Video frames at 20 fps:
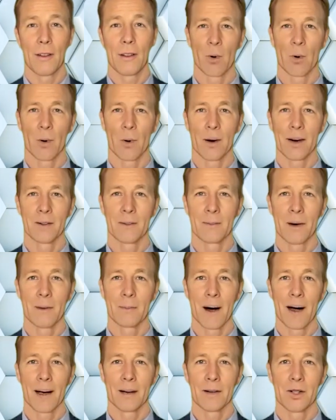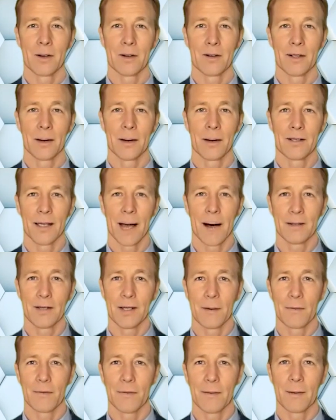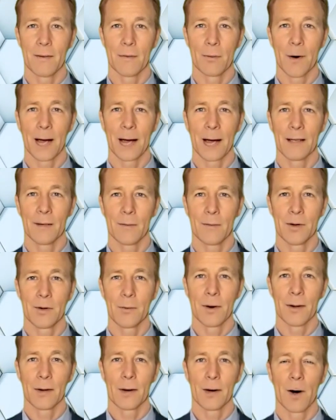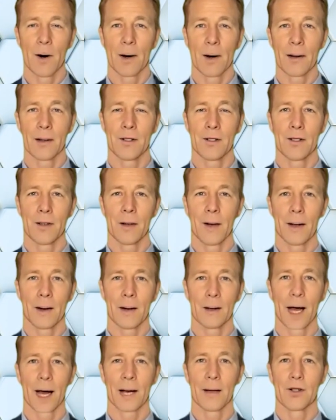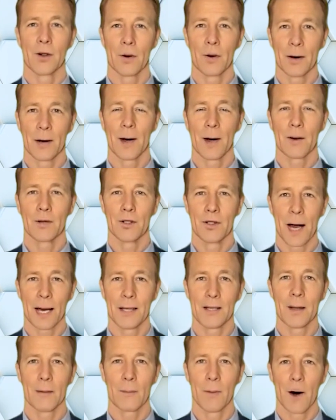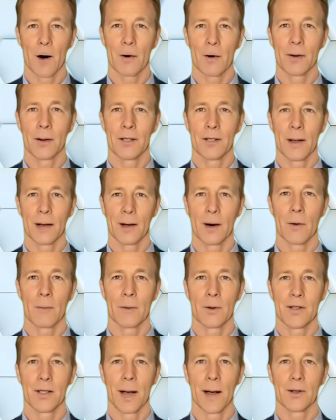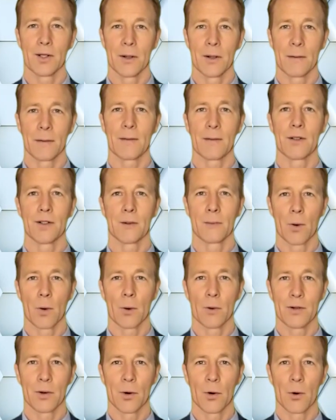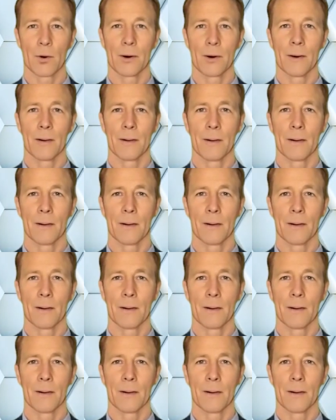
Always be patient and attentive, read between the lines, and engage your negotiating partners in a conversation, small talk.